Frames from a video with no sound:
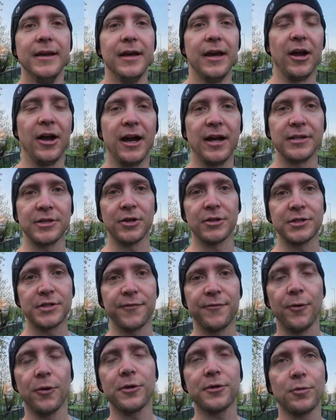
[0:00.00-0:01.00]
All right, so it's the
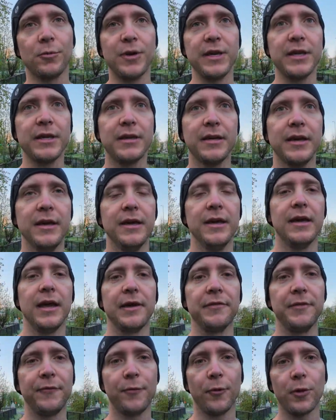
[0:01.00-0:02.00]
4th week.
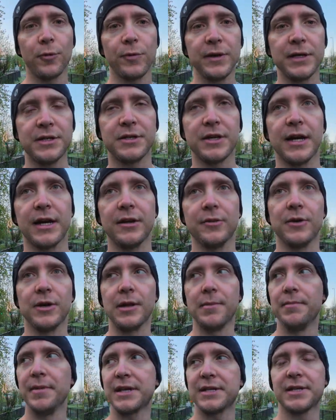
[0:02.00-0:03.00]
Every 4 weeks, you kind of want
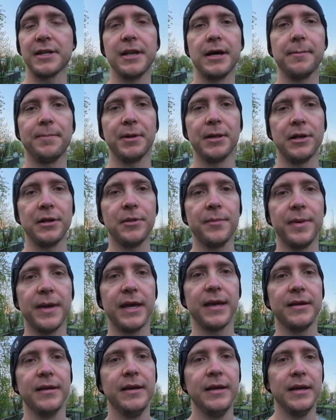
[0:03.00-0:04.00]
to mix it up a little
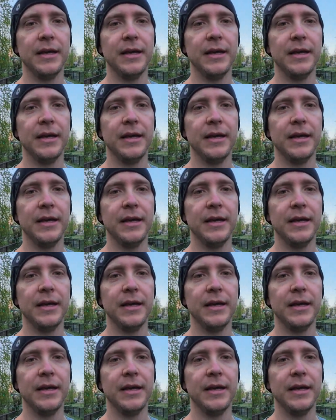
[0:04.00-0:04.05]
bit.